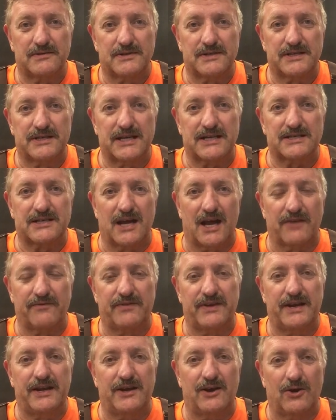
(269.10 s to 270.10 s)
TikTok
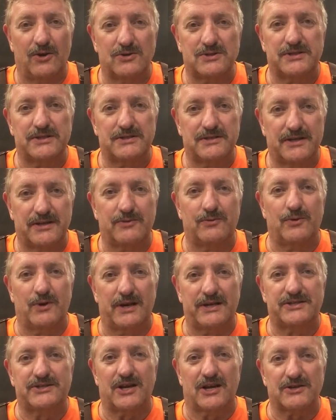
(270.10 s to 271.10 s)
videos. It
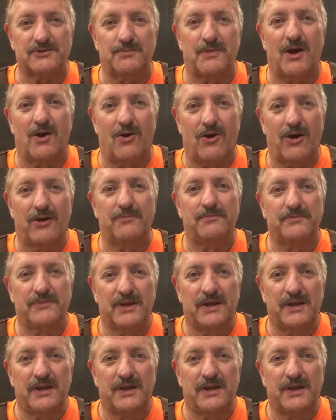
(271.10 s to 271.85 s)
really touched my heart.